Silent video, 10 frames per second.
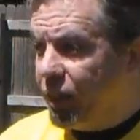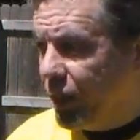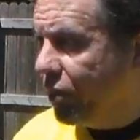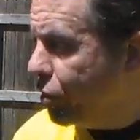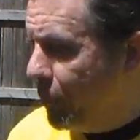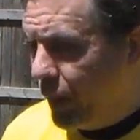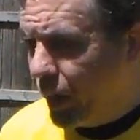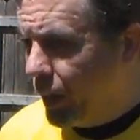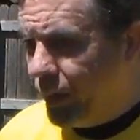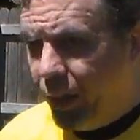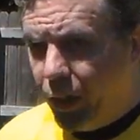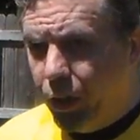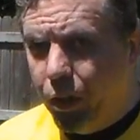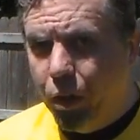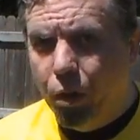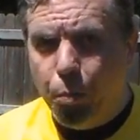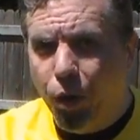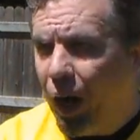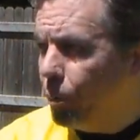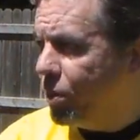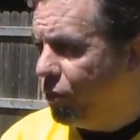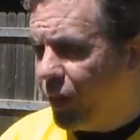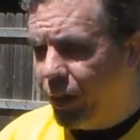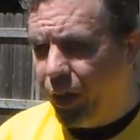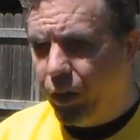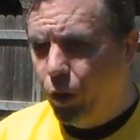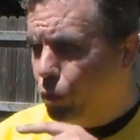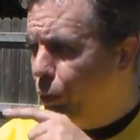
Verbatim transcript: This gives me an idea. Perhaps if I can